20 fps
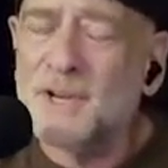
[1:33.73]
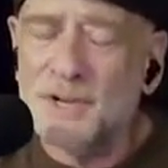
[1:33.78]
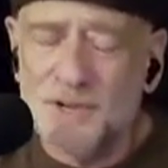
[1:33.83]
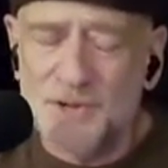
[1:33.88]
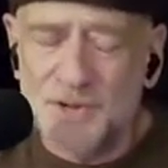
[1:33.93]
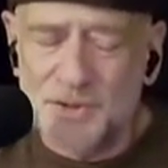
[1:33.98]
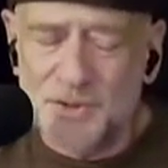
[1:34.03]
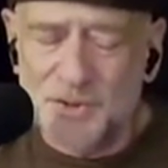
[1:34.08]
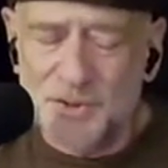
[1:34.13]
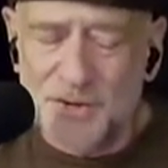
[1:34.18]

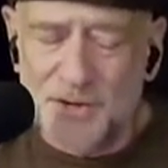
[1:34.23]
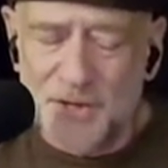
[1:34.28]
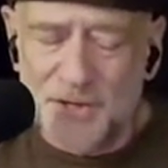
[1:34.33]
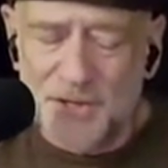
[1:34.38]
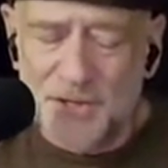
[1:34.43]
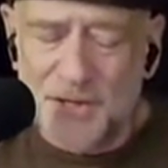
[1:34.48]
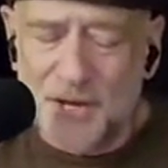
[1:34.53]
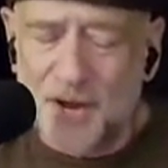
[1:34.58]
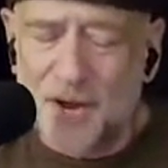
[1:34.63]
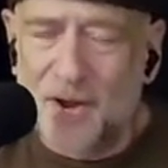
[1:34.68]
country
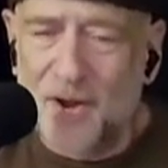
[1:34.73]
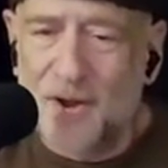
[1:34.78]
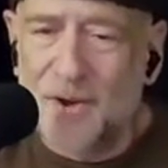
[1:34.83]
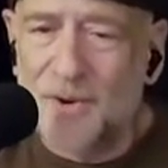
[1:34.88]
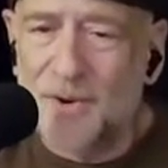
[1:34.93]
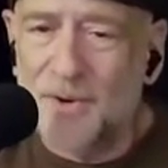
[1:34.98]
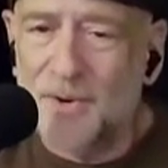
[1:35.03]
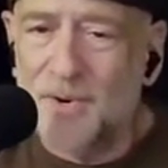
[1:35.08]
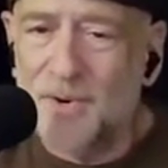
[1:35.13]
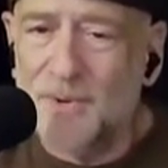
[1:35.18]

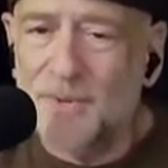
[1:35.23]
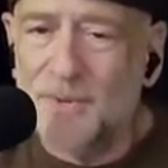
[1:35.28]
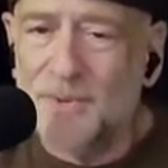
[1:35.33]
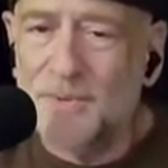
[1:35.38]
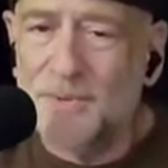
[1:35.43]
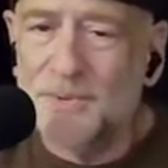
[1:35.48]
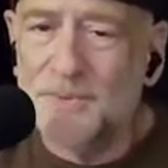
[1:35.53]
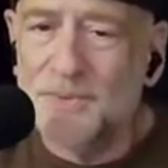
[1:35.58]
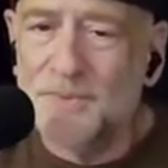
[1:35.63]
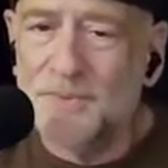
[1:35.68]

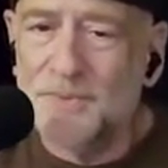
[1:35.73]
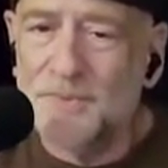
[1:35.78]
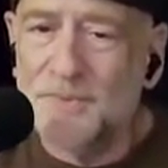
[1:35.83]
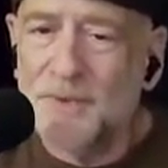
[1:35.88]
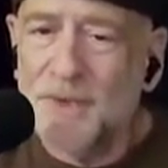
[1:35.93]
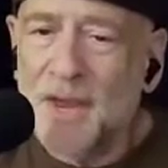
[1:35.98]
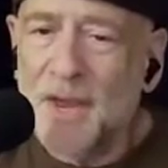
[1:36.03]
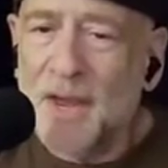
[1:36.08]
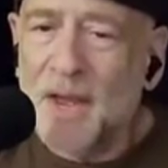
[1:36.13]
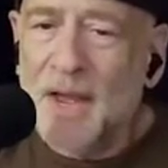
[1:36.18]
song.
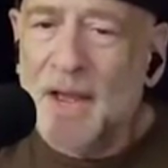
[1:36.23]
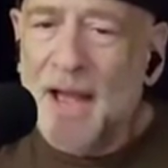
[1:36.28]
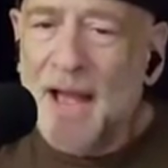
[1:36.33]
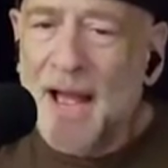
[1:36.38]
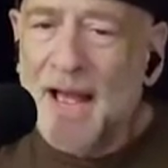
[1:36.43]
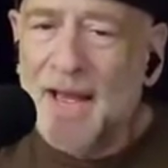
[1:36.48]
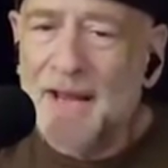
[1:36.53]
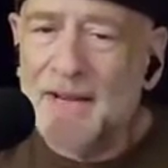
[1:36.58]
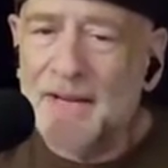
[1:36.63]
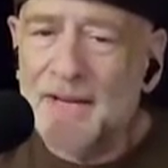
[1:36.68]

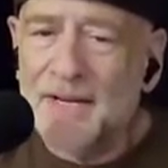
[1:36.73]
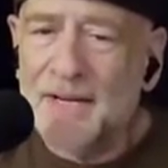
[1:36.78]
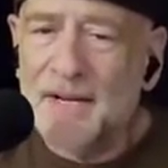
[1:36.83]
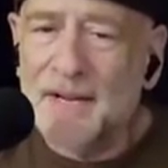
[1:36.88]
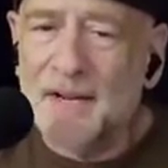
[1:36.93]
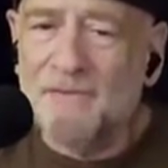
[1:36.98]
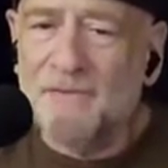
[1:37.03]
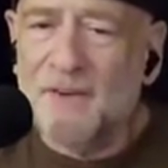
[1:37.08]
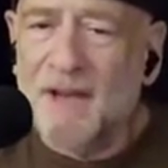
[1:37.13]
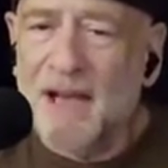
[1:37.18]
And
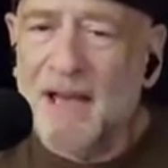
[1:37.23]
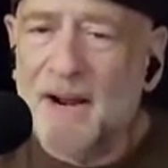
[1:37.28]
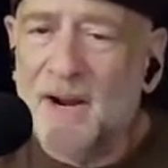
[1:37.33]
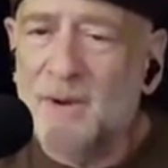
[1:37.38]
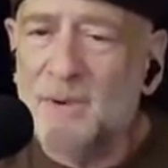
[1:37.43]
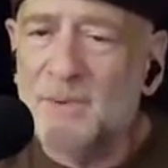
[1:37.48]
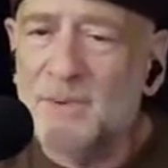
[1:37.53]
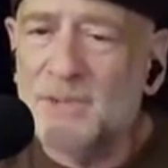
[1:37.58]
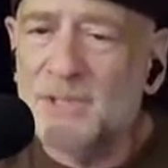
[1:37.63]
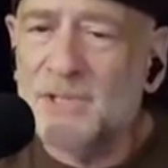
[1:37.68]
if I
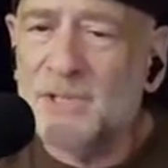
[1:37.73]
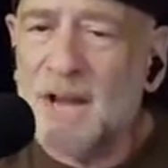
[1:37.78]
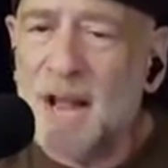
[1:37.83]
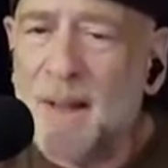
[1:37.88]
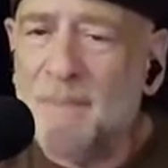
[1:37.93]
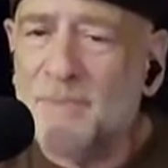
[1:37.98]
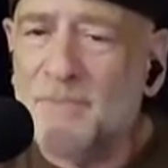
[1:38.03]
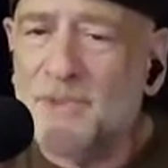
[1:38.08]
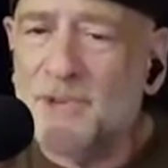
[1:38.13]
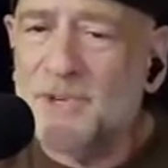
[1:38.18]
don't
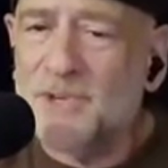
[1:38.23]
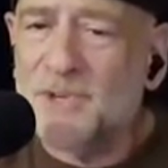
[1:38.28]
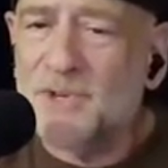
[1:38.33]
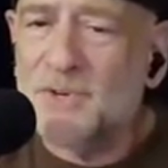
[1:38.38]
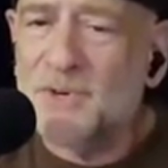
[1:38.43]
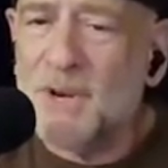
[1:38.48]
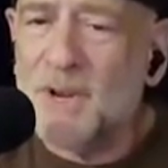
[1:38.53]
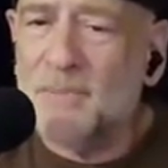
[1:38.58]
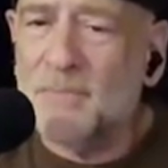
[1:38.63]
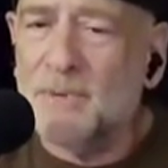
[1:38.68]
stop this
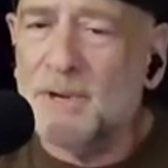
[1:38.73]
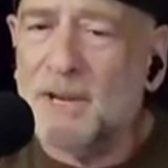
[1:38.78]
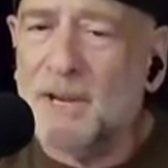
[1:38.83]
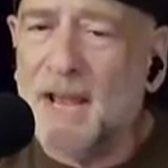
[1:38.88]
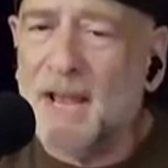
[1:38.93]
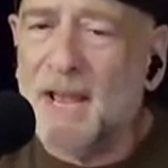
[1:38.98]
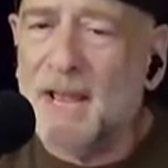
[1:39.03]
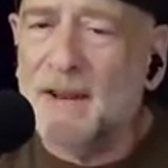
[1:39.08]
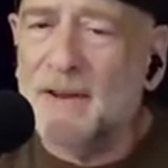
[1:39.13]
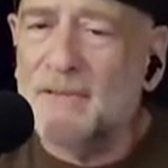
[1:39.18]
trembling
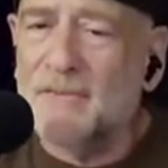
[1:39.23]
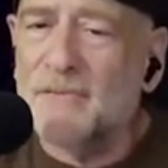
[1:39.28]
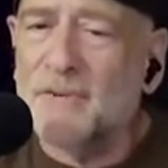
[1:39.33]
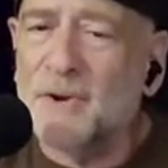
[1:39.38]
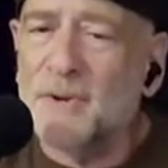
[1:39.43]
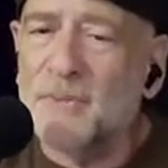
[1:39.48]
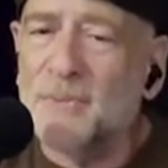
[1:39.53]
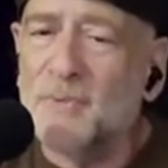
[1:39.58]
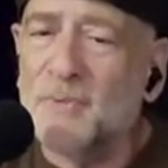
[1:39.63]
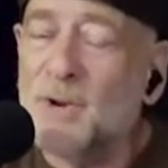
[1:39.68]
hand
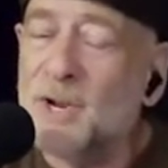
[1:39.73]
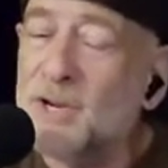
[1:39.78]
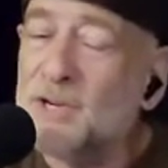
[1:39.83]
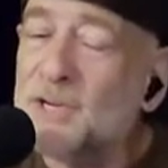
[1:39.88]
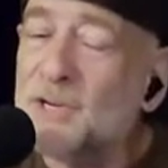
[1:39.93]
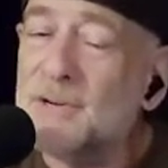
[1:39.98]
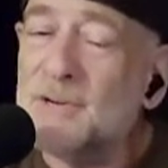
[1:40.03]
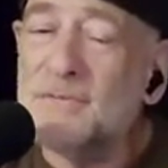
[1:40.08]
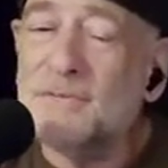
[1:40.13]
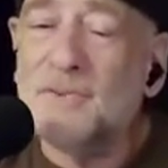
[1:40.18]
from
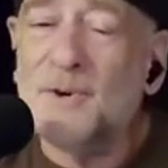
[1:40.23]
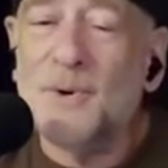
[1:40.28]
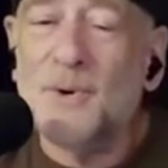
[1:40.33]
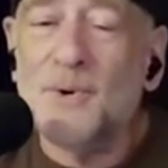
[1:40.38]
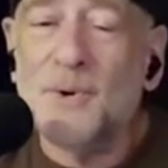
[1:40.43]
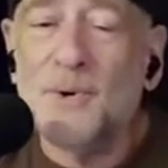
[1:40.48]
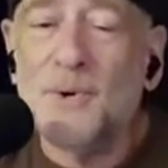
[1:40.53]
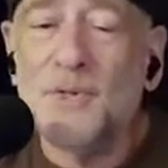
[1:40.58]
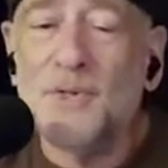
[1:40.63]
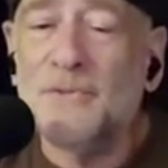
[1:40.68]
reaching
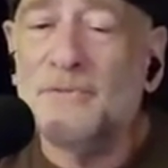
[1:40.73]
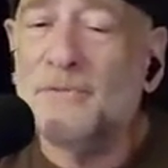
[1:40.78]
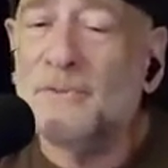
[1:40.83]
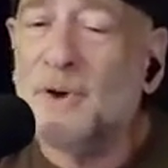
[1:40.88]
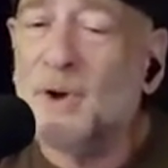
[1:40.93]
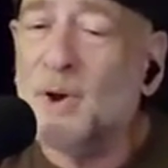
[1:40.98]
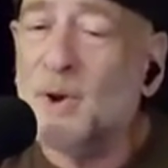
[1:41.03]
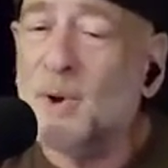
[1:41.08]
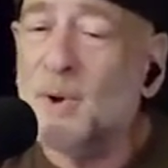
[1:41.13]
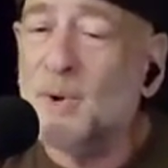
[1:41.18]
for the
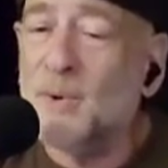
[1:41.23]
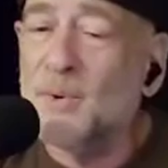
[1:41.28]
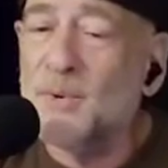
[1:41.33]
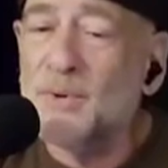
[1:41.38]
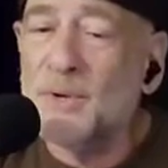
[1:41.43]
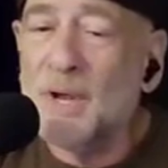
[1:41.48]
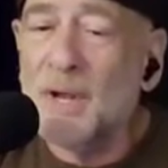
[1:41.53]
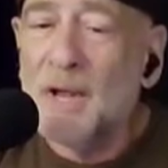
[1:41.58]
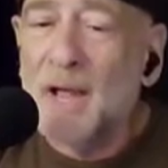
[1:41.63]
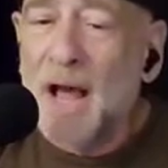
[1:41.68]

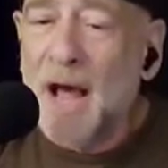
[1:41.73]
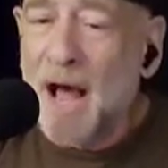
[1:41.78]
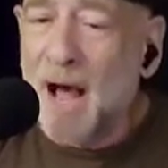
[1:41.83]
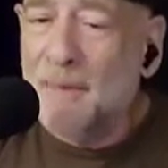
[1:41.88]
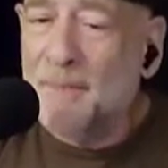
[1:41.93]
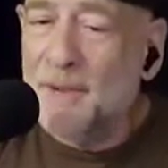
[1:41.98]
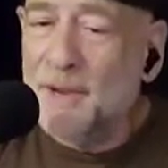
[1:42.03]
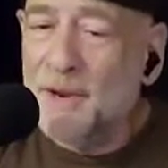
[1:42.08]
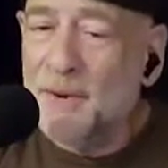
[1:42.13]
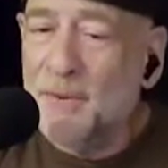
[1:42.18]
phone,
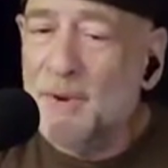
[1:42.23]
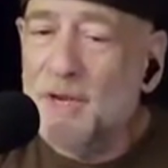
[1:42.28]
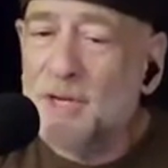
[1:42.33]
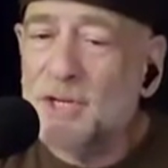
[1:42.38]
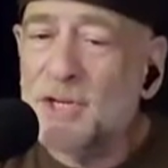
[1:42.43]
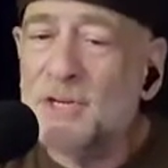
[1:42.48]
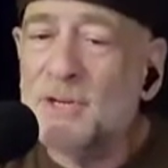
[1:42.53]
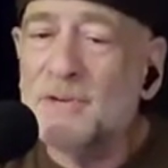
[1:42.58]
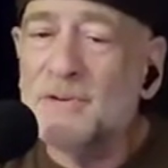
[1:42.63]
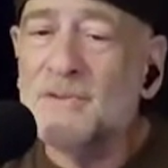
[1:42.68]
I'll be
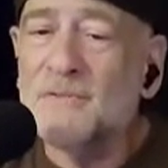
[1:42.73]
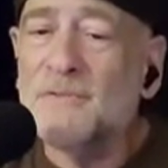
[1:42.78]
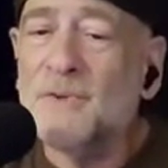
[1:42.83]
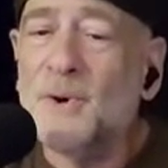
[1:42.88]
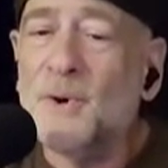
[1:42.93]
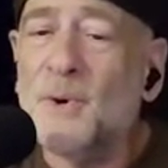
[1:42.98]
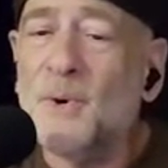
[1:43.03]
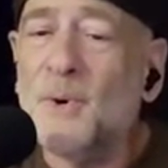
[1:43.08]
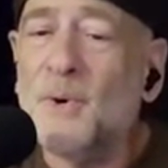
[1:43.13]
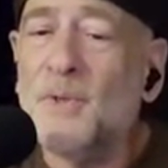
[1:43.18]
reaching
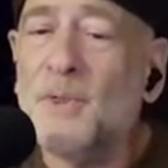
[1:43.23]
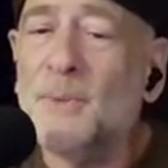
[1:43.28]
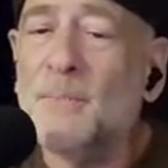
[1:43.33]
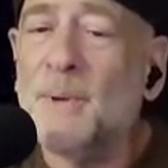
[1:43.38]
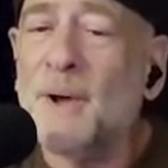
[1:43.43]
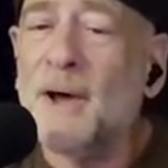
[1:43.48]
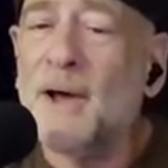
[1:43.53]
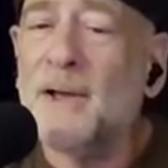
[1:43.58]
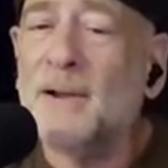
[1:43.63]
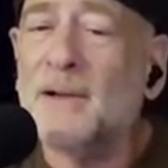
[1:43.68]
for the
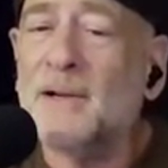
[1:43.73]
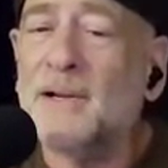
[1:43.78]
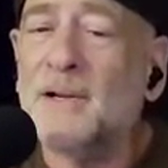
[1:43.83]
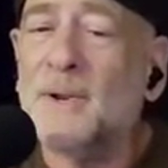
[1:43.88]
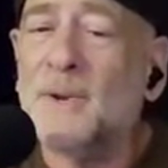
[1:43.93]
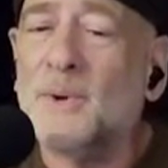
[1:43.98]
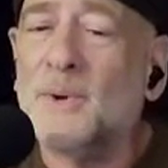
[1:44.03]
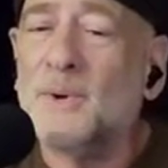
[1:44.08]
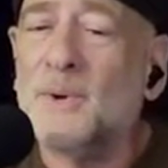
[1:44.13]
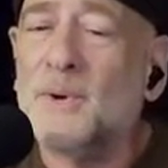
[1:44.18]
bottle,
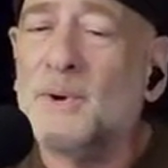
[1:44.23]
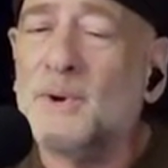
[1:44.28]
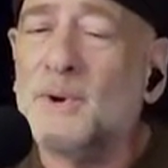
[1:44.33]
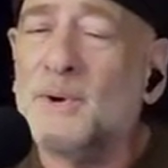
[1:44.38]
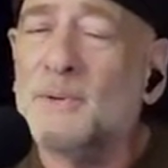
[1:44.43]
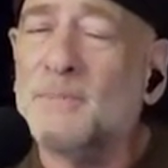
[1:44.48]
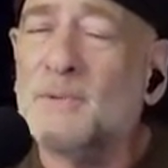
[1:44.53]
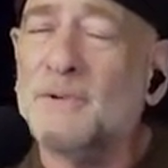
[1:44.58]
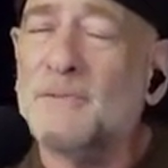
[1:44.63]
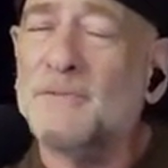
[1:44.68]

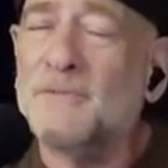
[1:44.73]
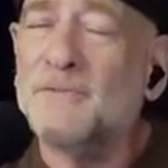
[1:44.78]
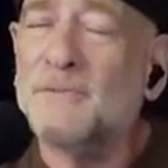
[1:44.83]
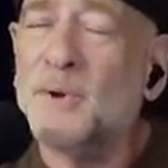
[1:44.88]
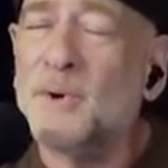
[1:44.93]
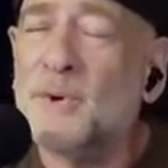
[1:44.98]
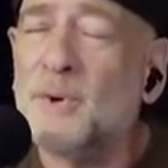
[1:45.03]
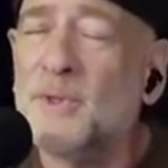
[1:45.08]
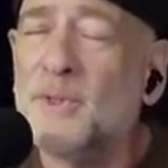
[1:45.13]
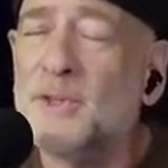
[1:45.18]
Lord,
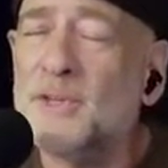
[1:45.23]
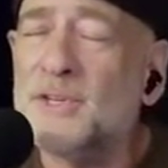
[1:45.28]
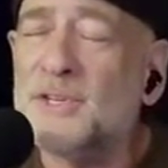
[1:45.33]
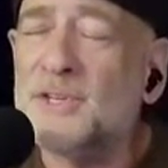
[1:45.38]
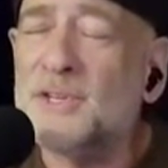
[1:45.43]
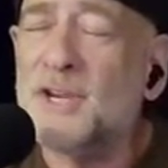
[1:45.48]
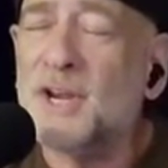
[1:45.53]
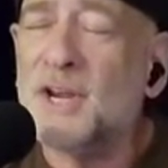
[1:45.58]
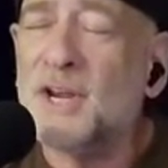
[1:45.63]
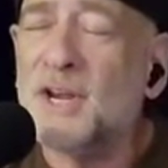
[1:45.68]
before
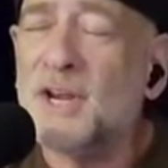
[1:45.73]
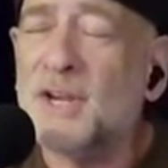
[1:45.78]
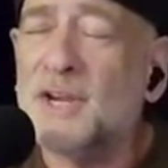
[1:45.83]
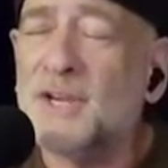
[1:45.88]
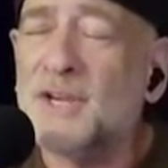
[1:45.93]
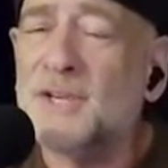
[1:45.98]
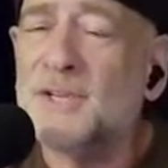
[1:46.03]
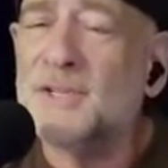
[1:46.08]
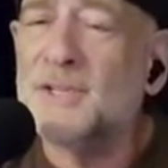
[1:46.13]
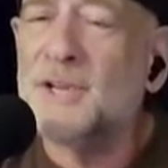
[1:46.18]
this day
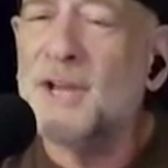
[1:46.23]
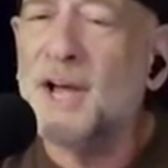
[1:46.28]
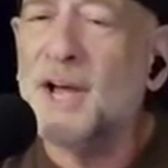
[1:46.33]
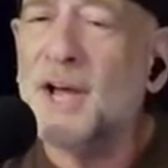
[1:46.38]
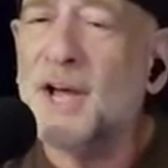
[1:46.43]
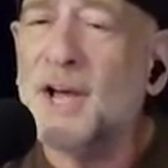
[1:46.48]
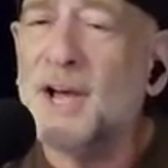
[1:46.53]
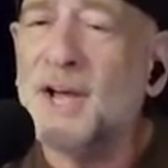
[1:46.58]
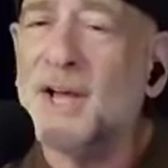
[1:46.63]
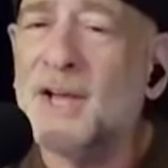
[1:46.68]
is
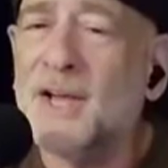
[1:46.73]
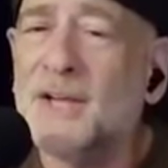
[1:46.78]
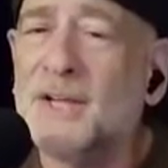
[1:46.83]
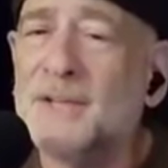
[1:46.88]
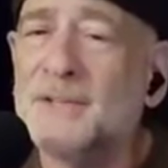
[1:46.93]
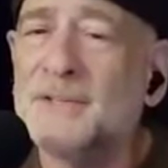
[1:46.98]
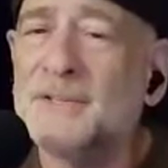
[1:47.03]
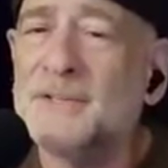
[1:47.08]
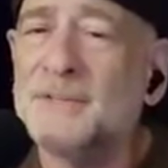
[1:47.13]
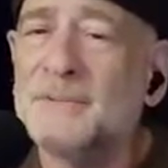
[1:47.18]

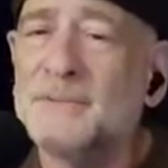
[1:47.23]
done.